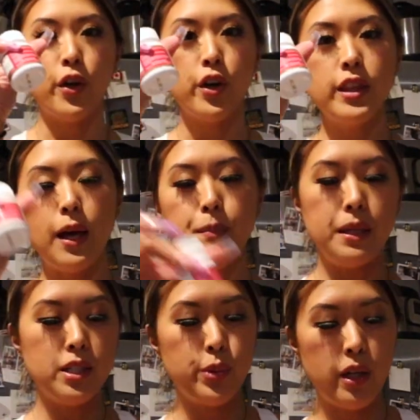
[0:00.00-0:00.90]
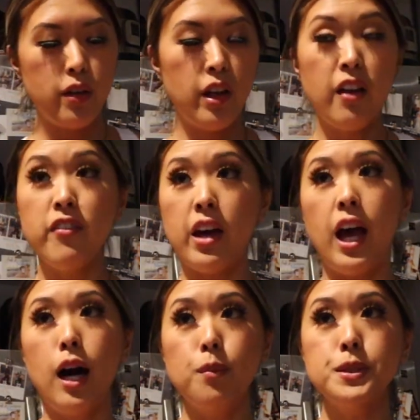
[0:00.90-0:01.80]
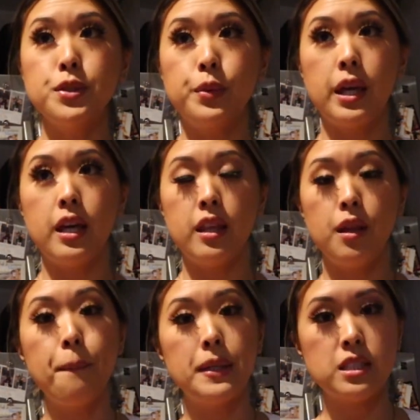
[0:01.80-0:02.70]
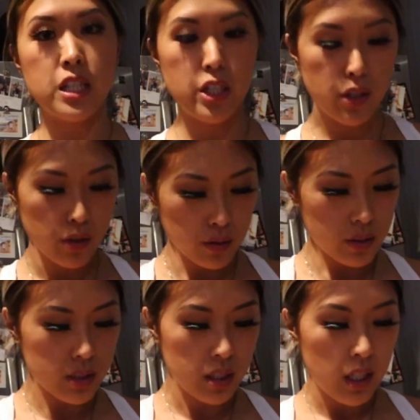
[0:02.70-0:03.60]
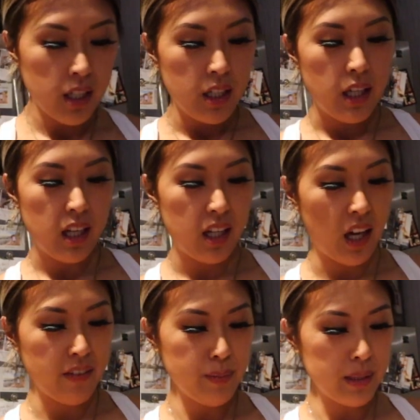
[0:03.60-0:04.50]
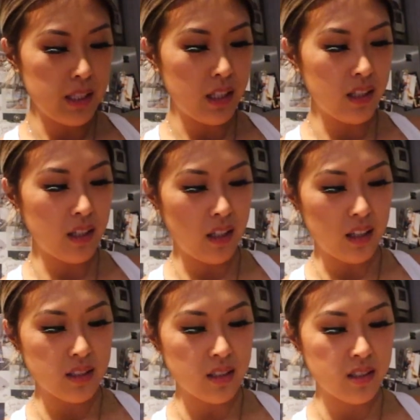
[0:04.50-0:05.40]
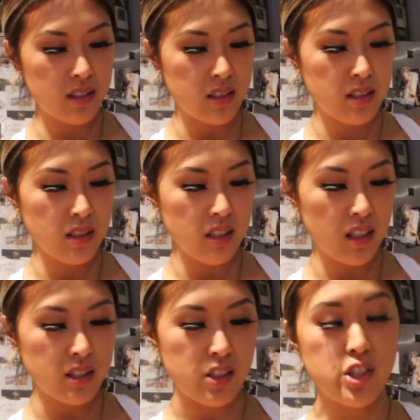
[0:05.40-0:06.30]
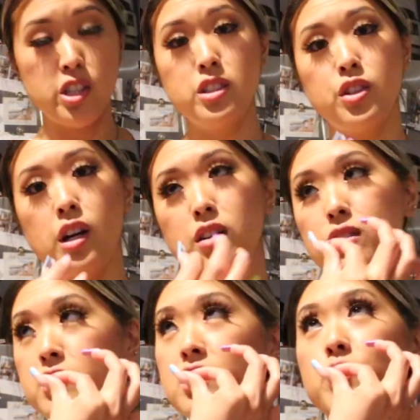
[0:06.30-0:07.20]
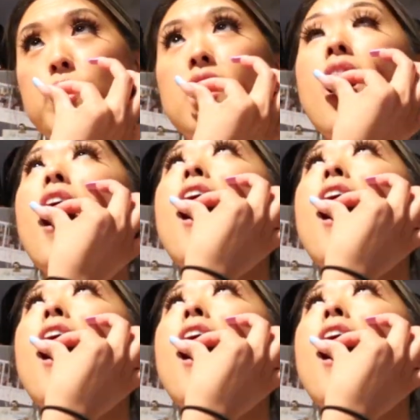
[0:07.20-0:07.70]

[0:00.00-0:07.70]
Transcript: I heard that B12 helps with mosquitoes, and I haven't been taking it as consistently as I should, so I don't know if it's going to work.